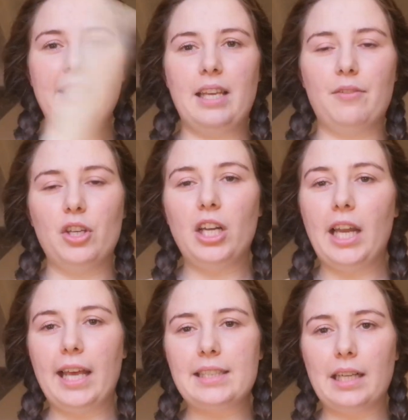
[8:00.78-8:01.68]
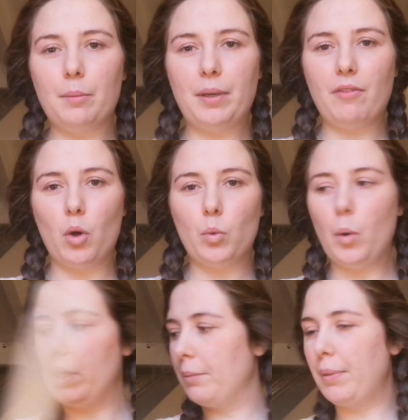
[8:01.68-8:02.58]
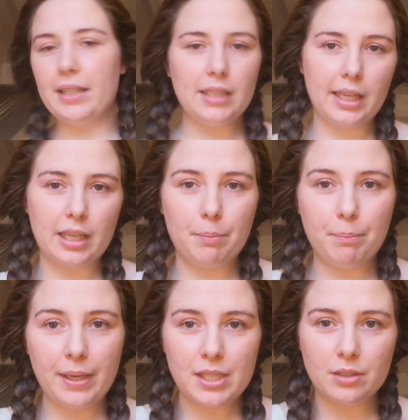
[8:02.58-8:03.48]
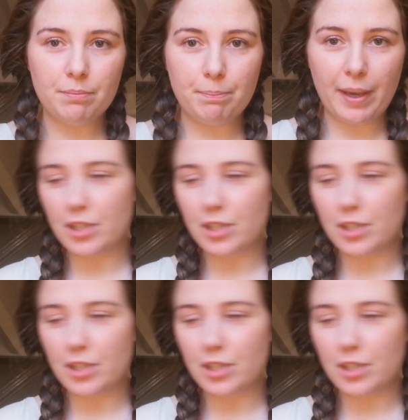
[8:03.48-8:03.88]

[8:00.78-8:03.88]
Give your legs a little bit of a rolling pin, like a piece of